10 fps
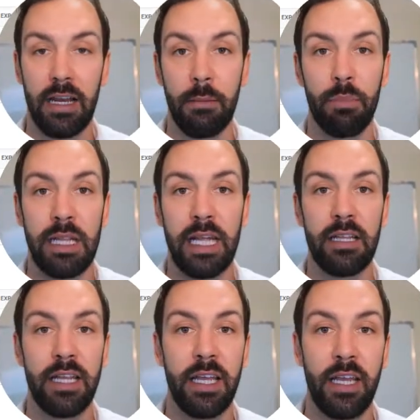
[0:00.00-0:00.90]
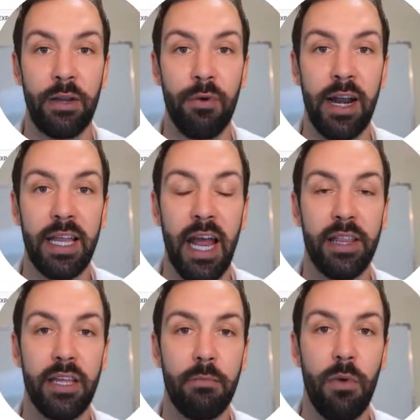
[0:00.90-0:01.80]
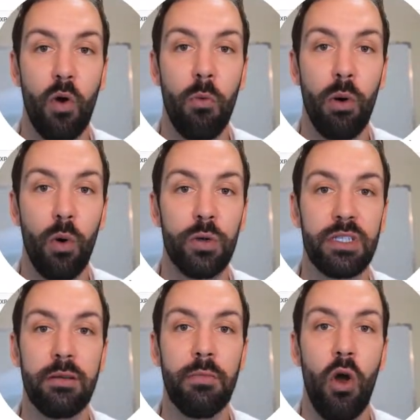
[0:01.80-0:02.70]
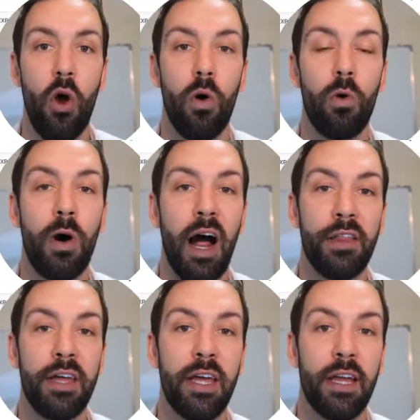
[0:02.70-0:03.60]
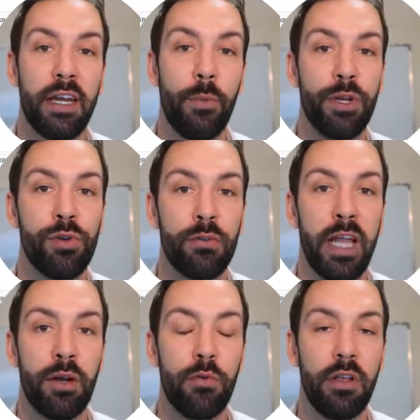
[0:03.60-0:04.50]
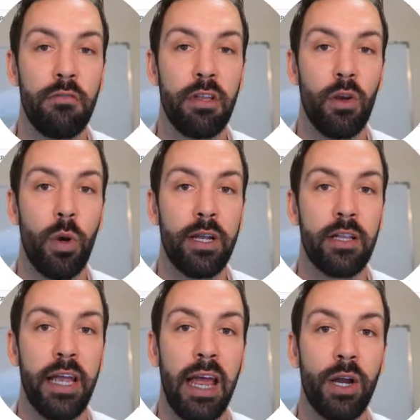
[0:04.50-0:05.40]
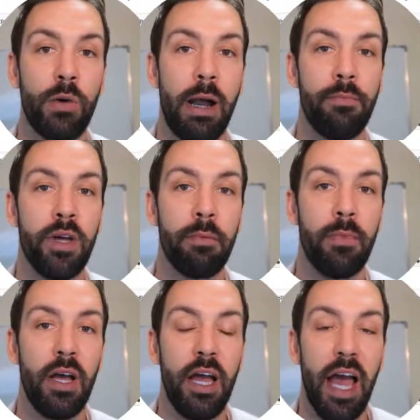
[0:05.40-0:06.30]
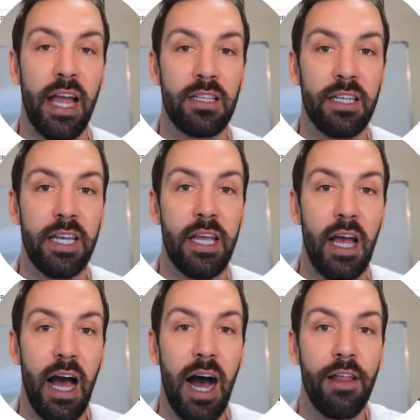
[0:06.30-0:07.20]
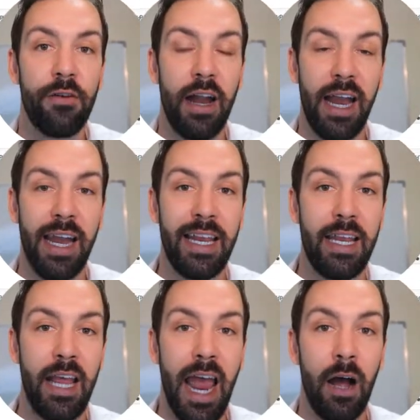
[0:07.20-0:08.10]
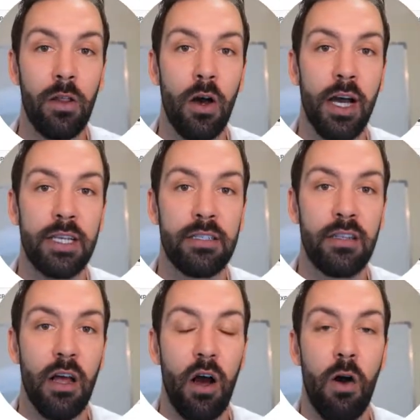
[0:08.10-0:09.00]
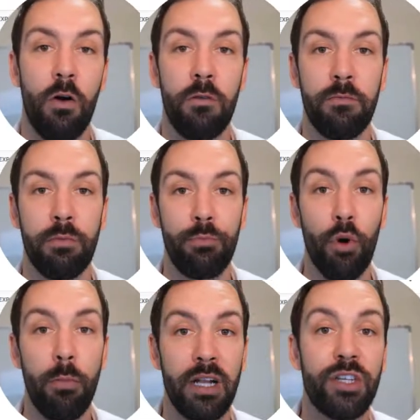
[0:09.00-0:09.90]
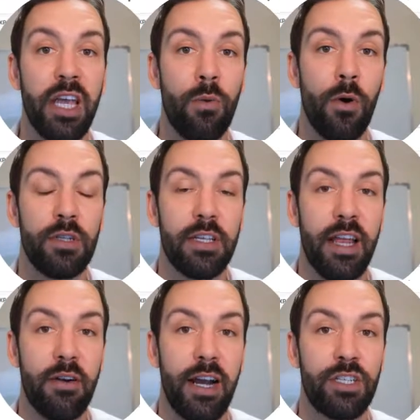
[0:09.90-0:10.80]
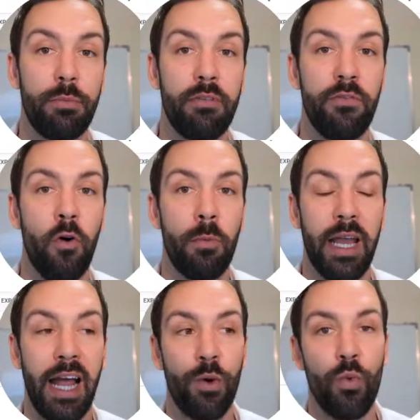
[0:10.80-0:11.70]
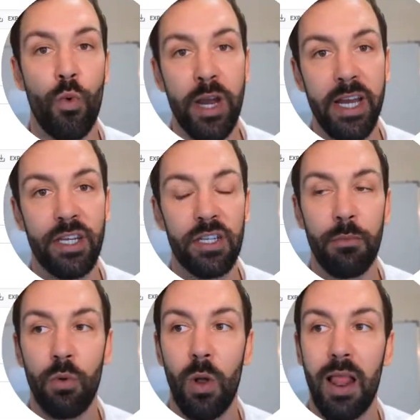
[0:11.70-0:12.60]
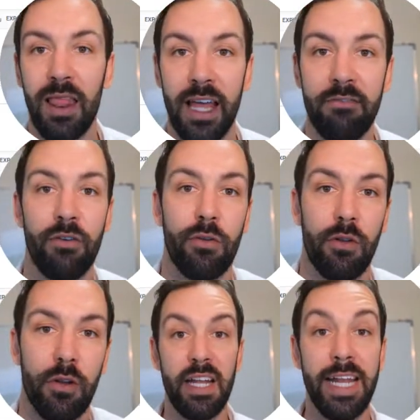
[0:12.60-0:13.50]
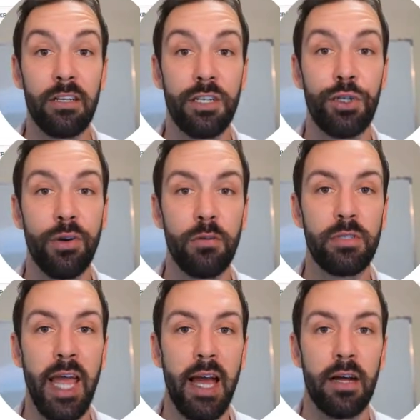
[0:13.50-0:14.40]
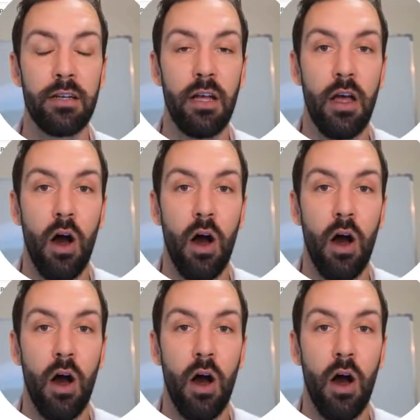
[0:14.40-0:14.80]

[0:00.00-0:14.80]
completely eradicate them or pause them? Or can we drill down really, really quickly and grab them and see, are there any outliers of broad match keywords that are actually performing at a reasonable level? Now, to drill down